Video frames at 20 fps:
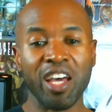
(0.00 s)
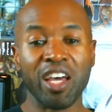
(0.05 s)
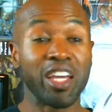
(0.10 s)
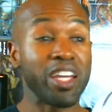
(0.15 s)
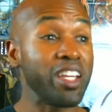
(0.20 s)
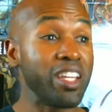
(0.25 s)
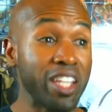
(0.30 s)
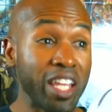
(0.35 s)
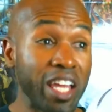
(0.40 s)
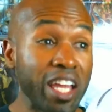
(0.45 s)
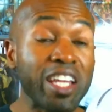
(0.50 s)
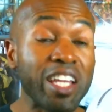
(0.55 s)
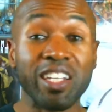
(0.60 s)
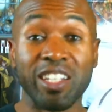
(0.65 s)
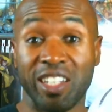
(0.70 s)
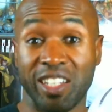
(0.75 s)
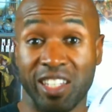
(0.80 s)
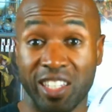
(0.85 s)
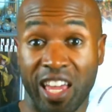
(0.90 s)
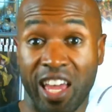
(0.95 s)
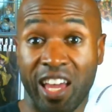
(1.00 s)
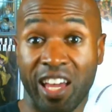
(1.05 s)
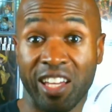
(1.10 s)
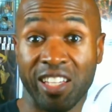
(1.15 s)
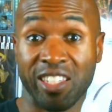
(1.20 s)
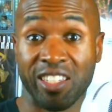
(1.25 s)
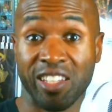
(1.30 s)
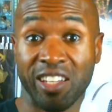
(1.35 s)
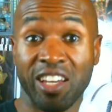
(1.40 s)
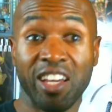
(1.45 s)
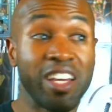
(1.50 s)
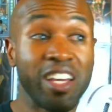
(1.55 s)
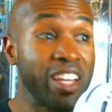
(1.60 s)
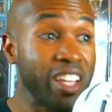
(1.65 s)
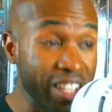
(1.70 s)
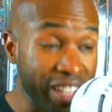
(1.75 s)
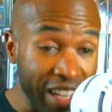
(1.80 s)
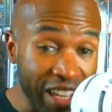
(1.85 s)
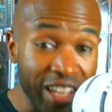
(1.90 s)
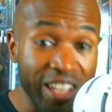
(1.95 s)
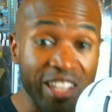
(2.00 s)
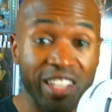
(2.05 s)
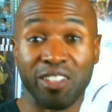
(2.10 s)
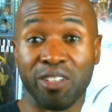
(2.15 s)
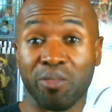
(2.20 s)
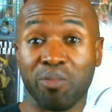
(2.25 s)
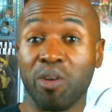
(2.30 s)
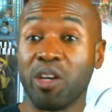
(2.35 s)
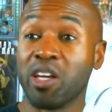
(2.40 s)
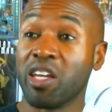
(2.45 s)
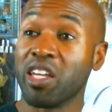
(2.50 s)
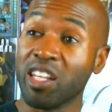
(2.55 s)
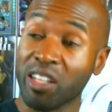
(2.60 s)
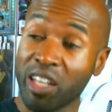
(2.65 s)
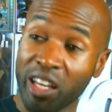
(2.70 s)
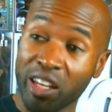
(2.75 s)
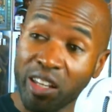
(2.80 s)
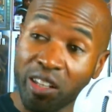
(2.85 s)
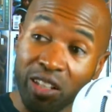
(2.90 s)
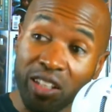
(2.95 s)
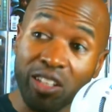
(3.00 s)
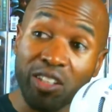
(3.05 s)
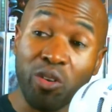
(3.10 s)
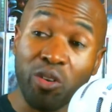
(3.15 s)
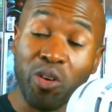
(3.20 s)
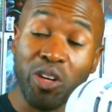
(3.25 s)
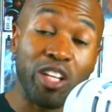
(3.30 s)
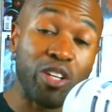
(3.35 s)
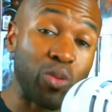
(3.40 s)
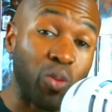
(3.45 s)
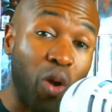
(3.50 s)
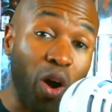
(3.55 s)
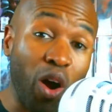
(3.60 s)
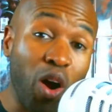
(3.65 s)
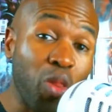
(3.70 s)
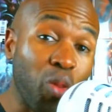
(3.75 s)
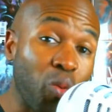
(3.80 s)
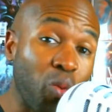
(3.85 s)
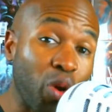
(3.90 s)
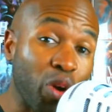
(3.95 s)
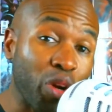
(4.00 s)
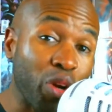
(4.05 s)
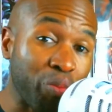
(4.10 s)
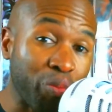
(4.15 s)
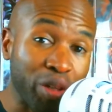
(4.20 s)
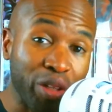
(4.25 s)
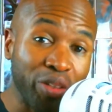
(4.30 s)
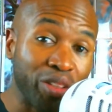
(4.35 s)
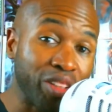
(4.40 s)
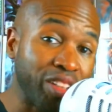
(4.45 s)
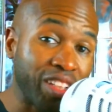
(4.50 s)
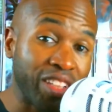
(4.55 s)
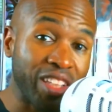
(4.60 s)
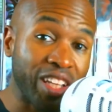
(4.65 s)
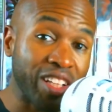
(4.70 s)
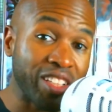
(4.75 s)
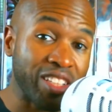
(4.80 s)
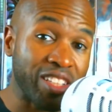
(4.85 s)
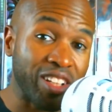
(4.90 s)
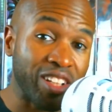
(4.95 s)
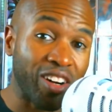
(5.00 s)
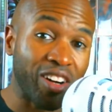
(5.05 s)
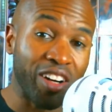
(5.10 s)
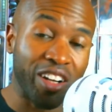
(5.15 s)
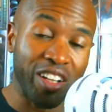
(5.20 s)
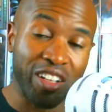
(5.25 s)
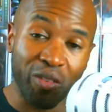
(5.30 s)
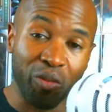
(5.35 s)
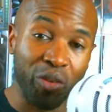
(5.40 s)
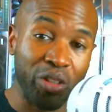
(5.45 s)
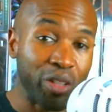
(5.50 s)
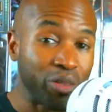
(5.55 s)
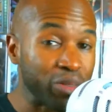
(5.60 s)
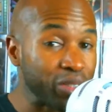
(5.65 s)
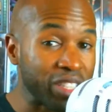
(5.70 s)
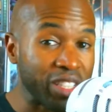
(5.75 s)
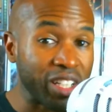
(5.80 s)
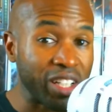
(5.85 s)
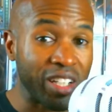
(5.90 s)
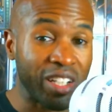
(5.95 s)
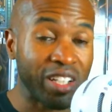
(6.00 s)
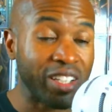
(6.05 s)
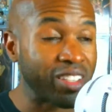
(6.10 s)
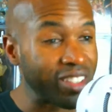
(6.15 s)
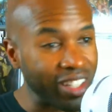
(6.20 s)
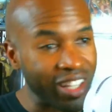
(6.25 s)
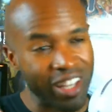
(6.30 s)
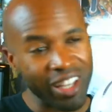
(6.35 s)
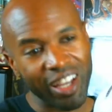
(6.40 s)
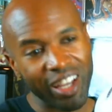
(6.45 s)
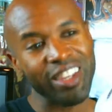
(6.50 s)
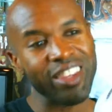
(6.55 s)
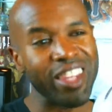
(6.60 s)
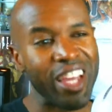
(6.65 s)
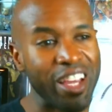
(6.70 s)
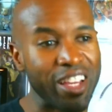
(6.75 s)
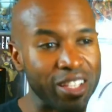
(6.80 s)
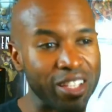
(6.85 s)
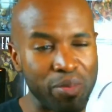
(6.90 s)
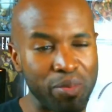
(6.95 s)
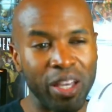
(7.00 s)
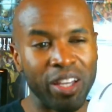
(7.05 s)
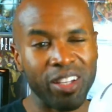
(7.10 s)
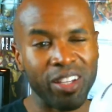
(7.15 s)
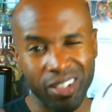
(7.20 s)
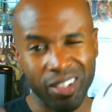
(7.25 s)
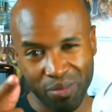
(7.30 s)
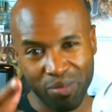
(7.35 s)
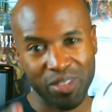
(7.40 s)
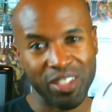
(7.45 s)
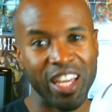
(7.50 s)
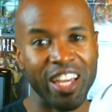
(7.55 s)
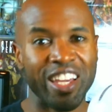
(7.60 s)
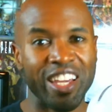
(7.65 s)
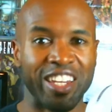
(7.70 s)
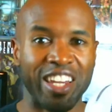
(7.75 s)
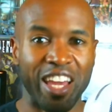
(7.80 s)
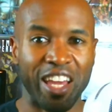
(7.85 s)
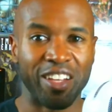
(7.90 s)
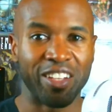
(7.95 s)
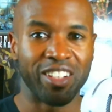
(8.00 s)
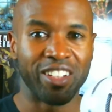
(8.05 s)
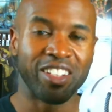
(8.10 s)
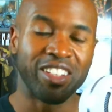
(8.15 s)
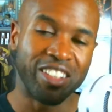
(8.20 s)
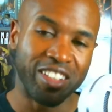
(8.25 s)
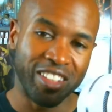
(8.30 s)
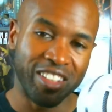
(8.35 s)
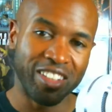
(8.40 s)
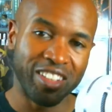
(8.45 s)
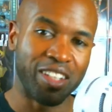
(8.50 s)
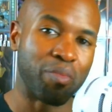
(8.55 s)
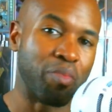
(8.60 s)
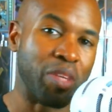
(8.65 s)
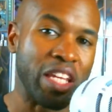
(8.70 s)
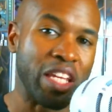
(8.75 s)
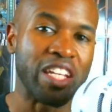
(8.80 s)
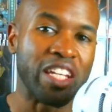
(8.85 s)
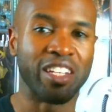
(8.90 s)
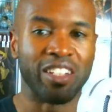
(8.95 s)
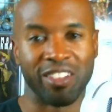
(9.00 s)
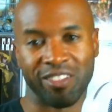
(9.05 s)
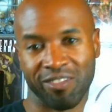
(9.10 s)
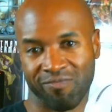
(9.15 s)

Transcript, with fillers: He Negan'd his ass. He Negan'd him. He let Krennic do all the work building the Death Star, and then when it was done, thanks, man. I'm taking that. I'm Negan.